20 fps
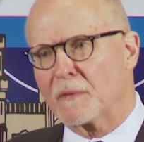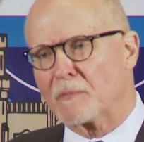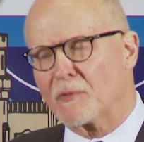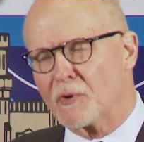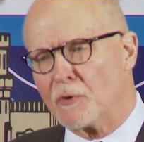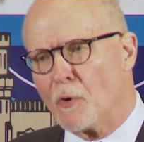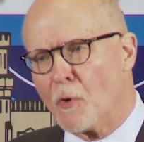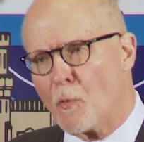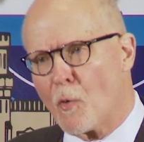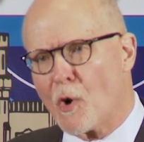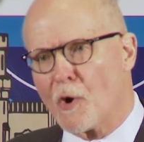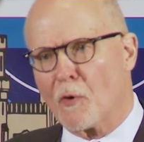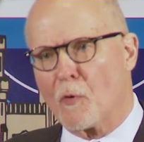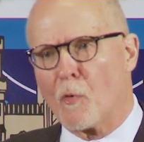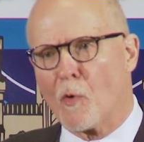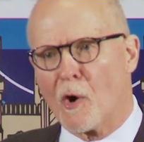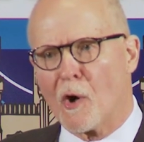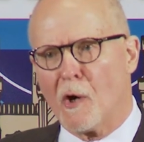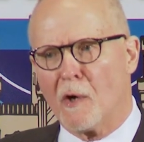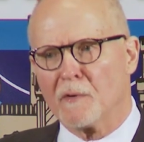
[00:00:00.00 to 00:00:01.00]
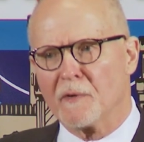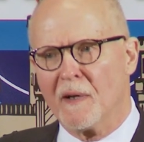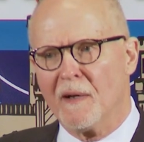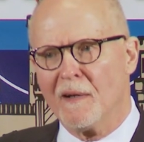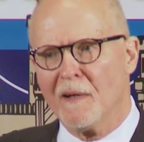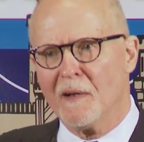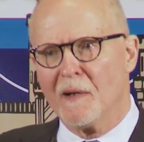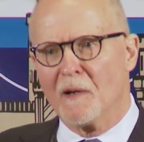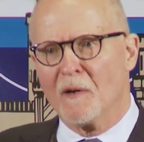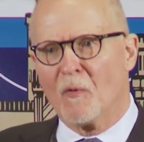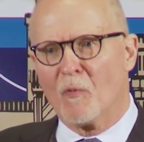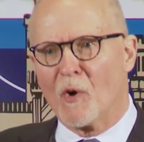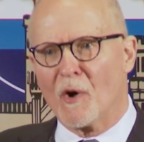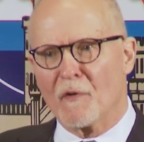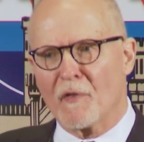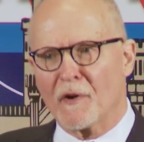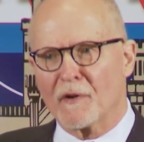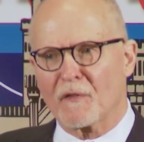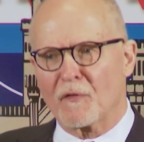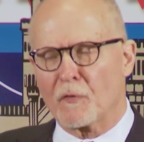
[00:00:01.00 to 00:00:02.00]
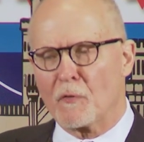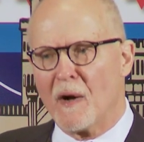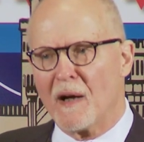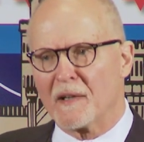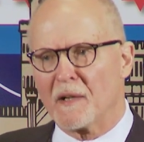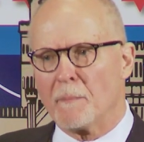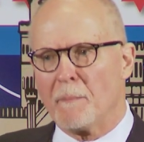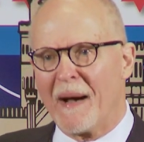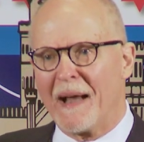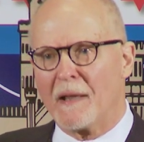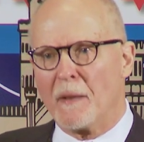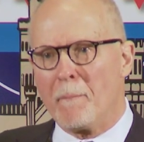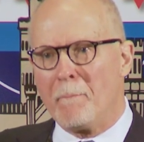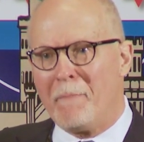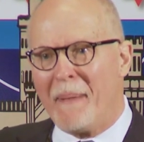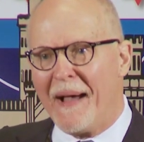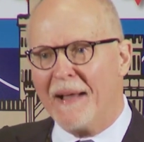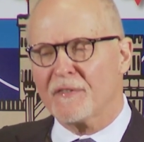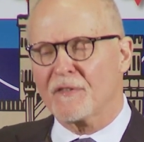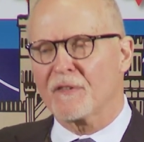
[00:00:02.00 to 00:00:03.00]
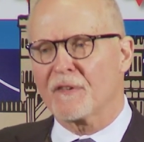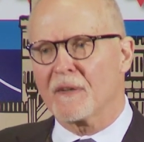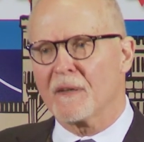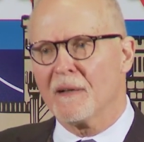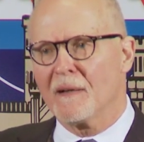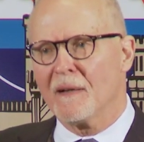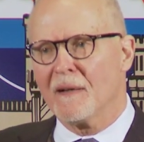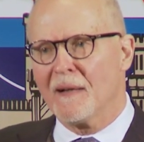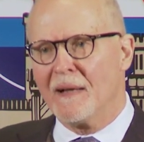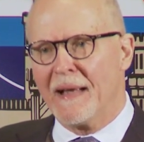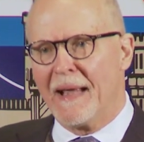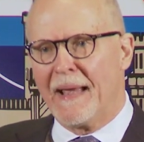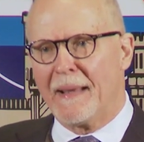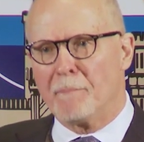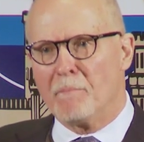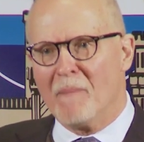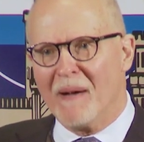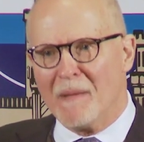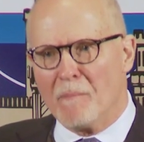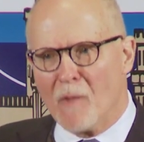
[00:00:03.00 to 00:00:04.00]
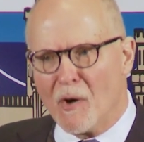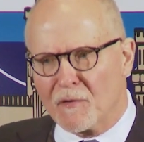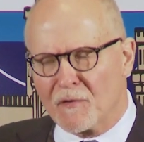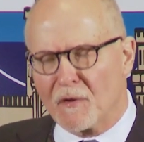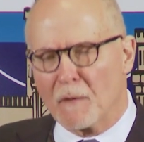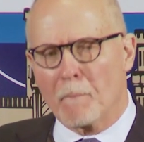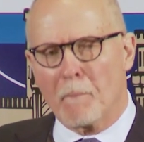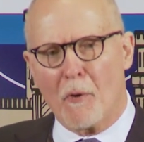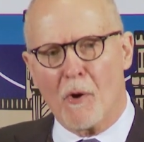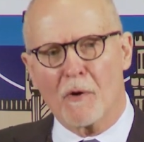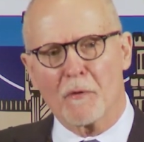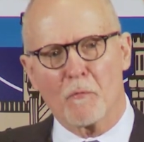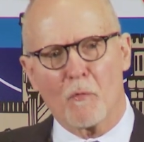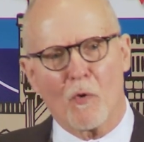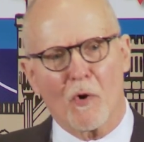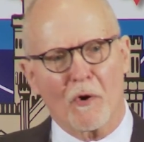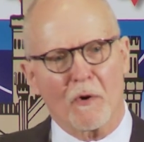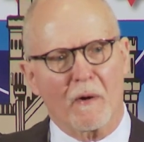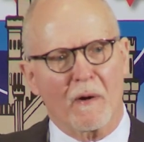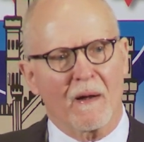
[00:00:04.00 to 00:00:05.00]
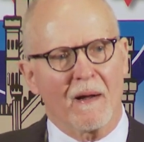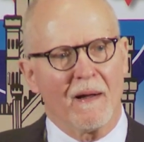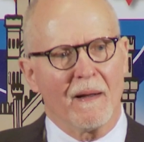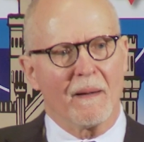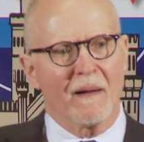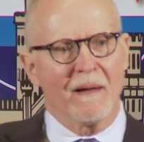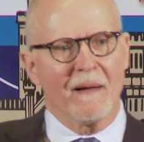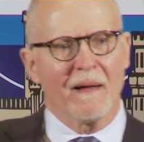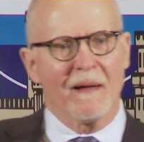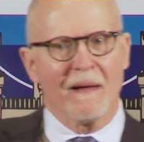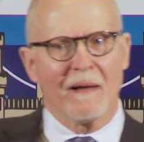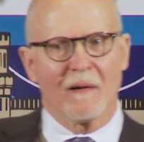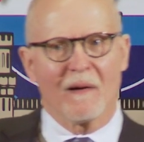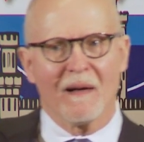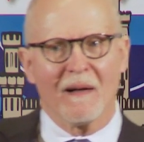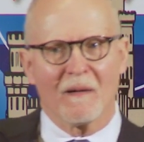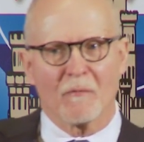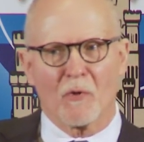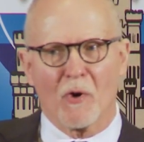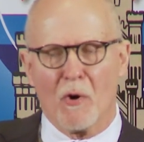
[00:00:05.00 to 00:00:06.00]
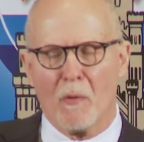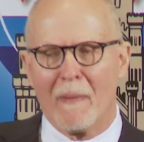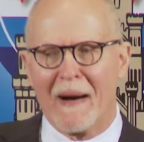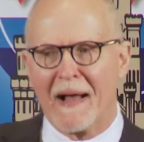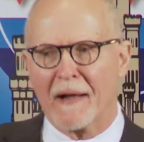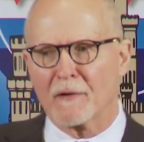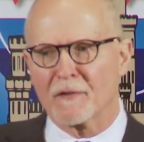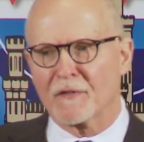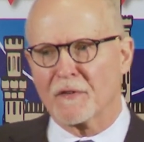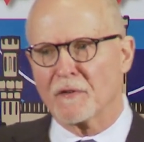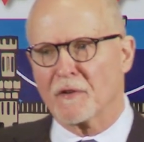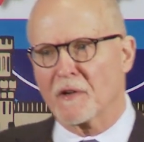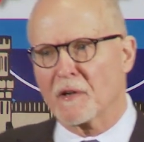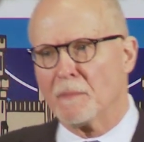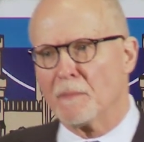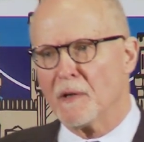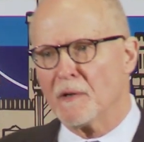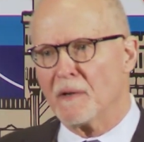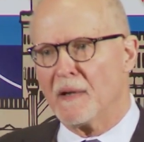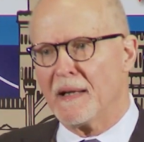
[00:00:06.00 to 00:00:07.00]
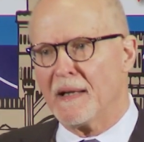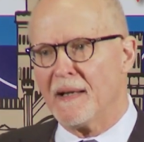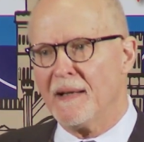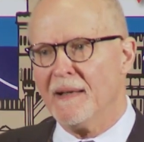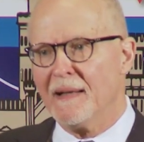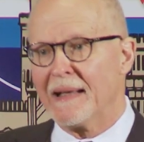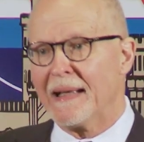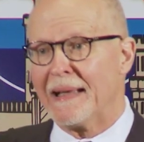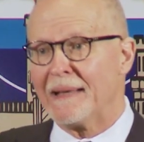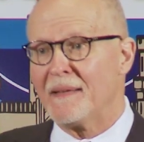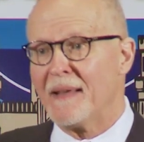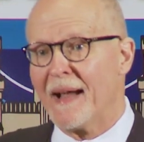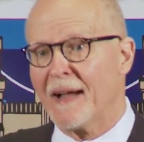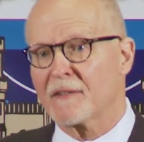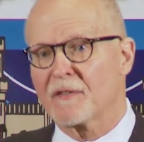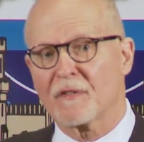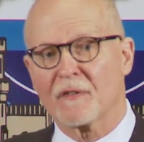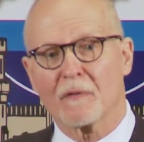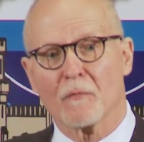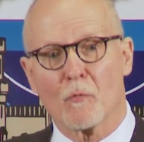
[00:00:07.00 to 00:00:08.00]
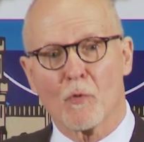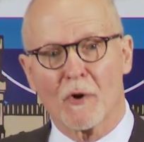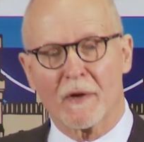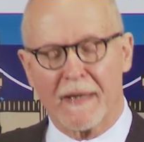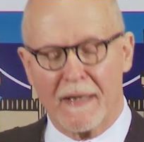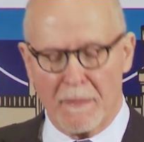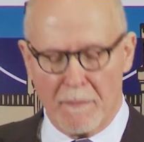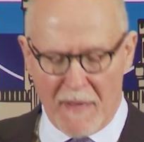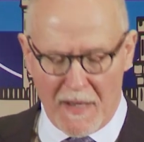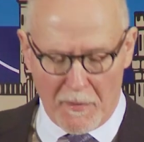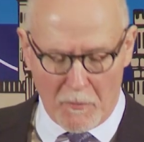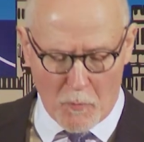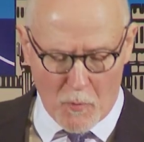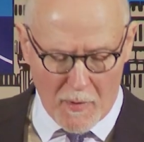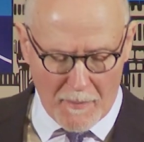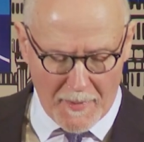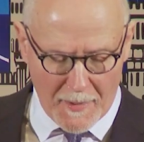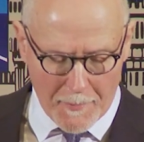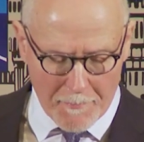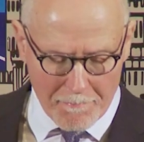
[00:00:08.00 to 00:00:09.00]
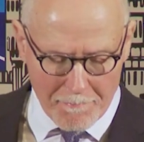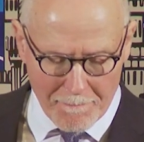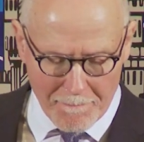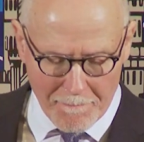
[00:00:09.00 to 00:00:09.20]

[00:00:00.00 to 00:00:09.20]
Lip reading: them to a work world where they're surrounded by the best and most important work role models in the community, and that's working men and women.